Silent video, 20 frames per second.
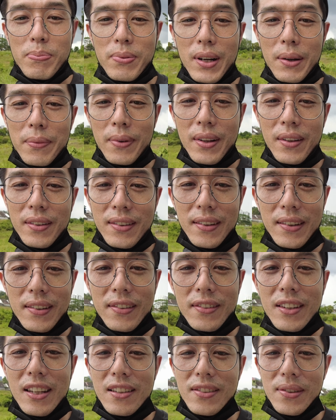probably
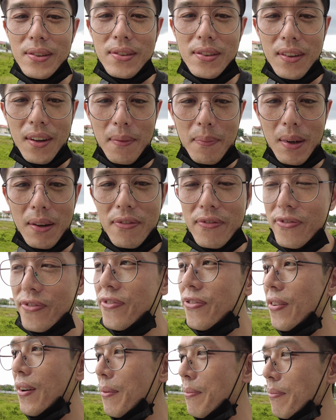this dish is coming
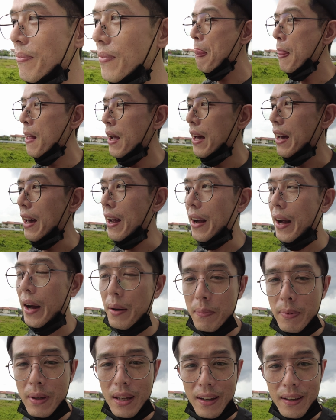from
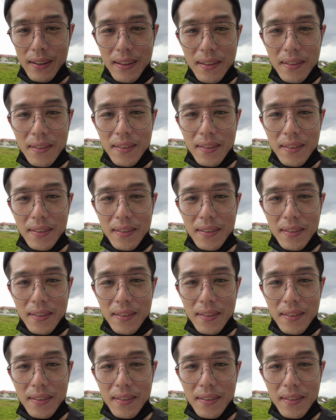Arabian,